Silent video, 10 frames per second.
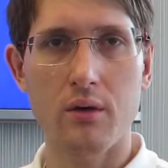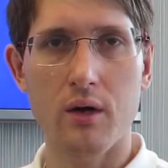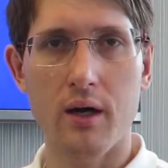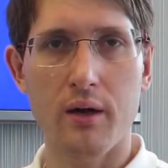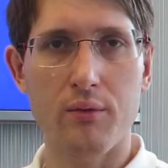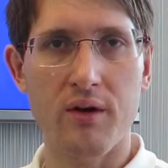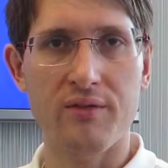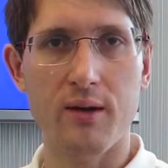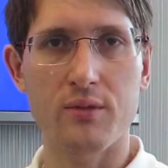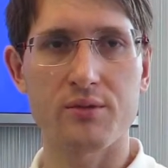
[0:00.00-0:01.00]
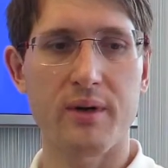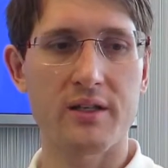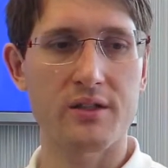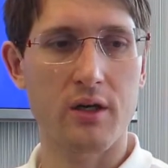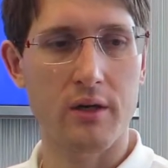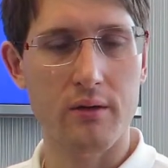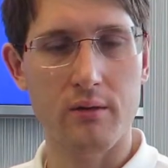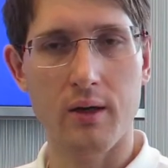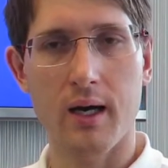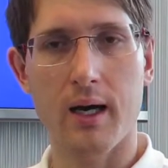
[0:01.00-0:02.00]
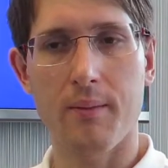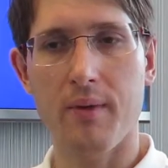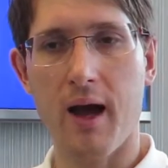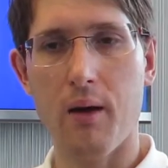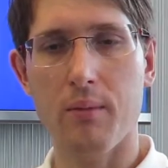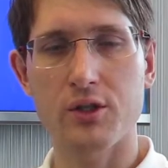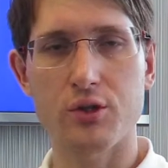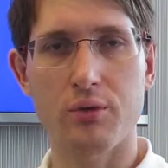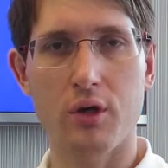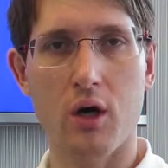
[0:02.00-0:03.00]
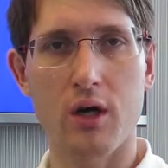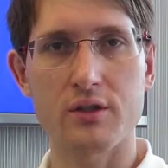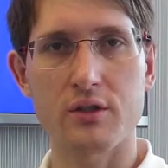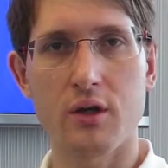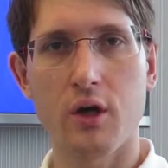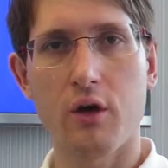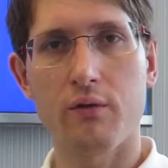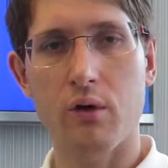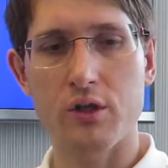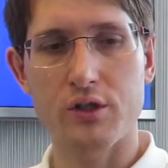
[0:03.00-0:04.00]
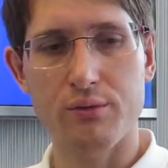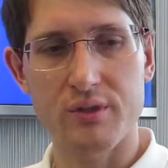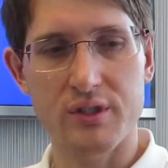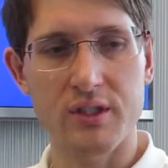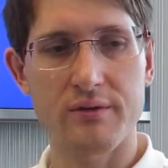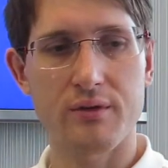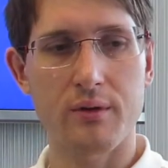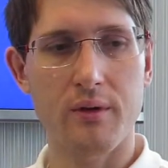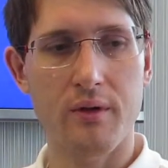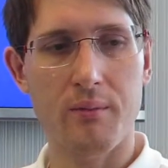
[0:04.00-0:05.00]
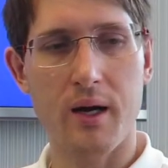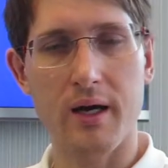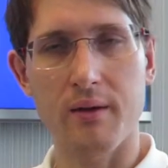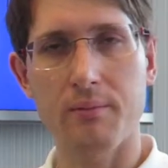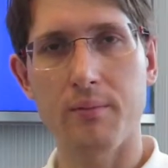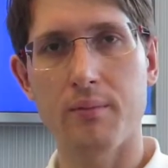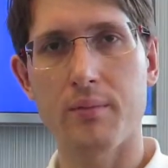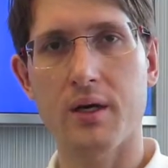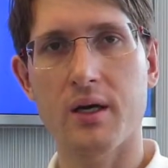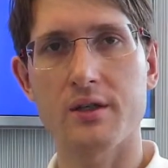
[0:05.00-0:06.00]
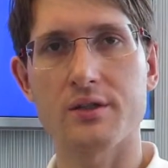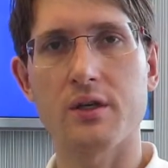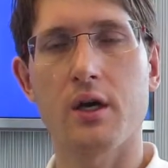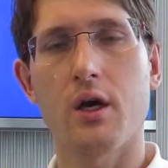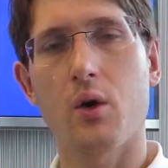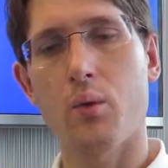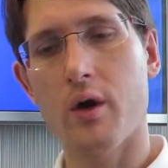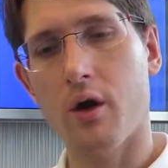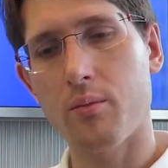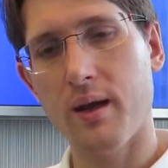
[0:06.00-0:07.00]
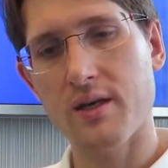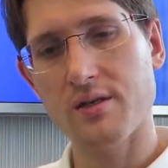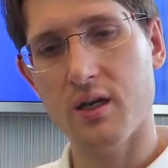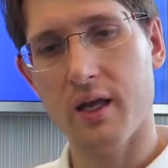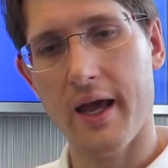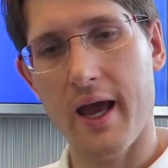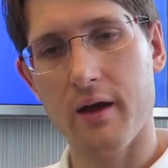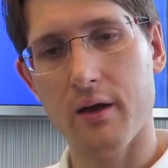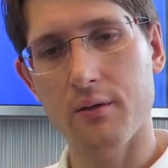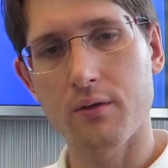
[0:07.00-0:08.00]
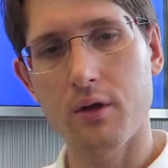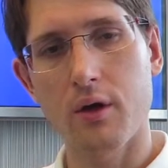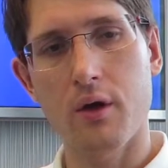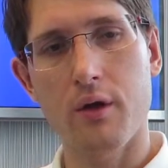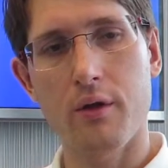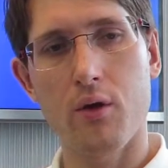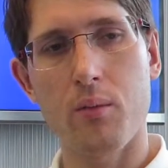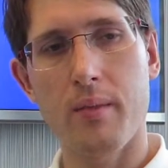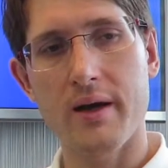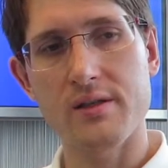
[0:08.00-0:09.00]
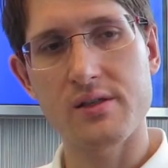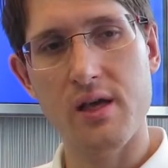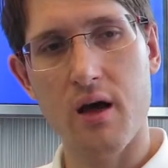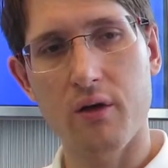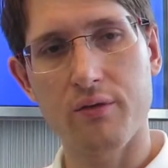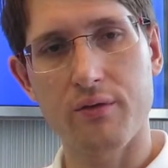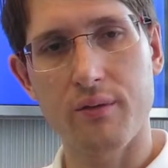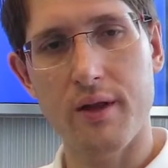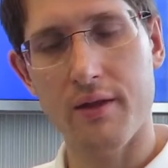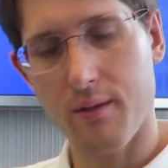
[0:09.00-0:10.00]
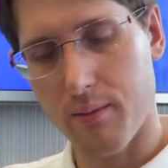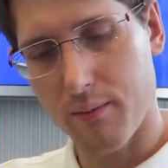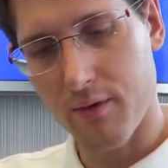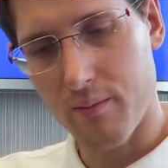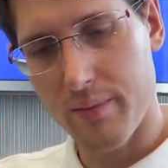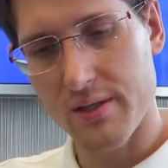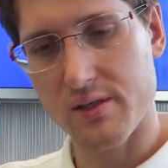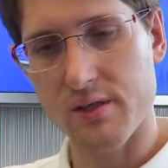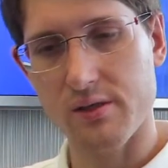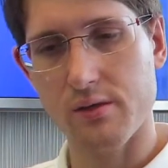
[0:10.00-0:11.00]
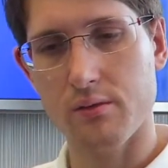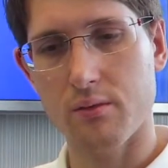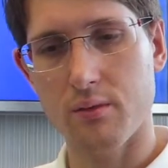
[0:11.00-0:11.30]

rough numbers based on how much it would cost for us to receive the money, because we are based in Canada, though myself, the business